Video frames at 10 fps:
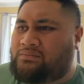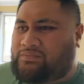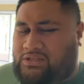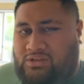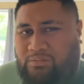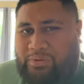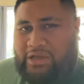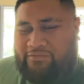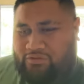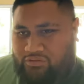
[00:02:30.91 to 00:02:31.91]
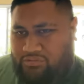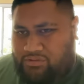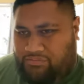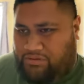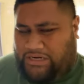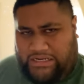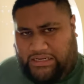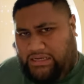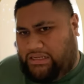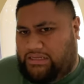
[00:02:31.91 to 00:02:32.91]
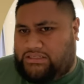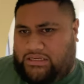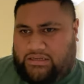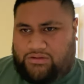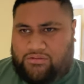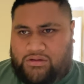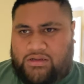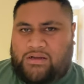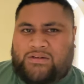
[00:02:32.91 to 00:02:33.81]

It's still painful, but I can, at least I can do it.